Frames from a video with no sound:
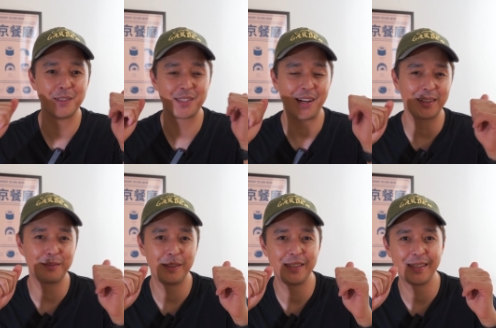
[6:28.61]

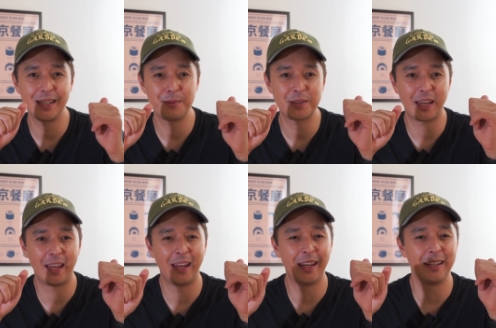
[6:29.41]
photography tips
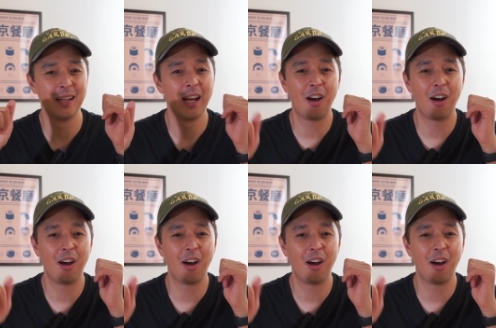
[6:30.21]
and